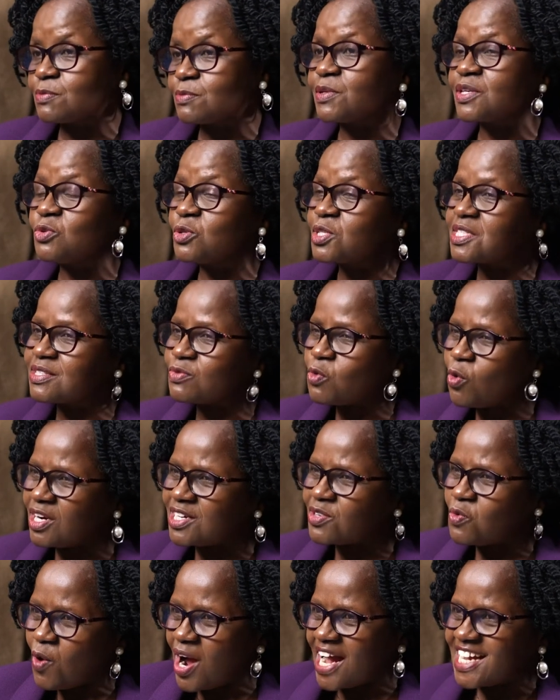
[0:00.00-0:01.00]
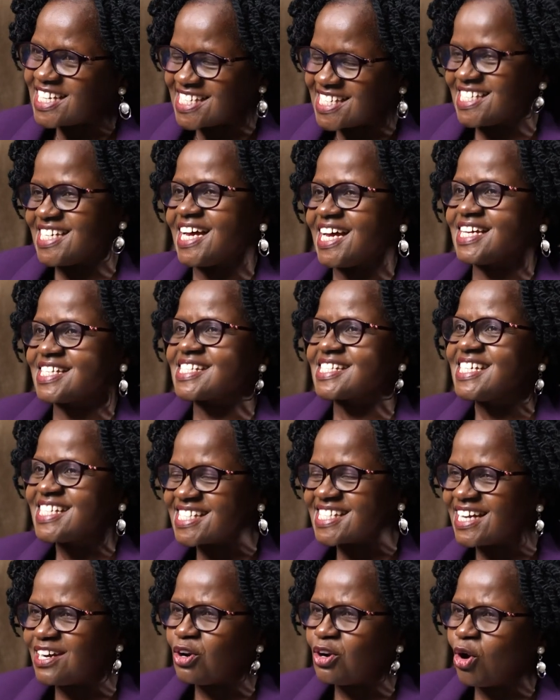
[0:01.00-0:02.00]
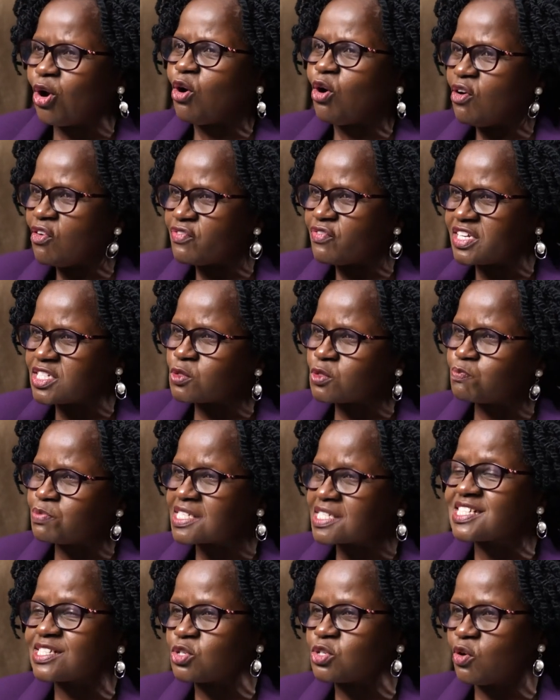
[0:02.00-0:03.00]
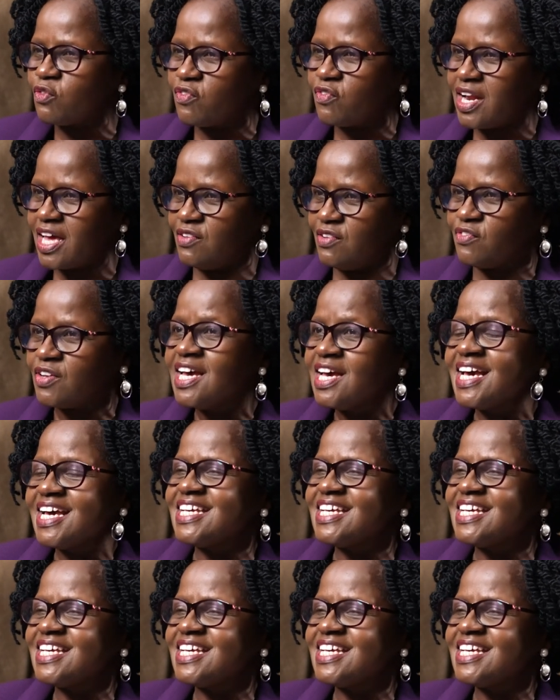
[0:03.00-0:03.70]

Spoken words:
Because what works in us is a law of the spirit of life.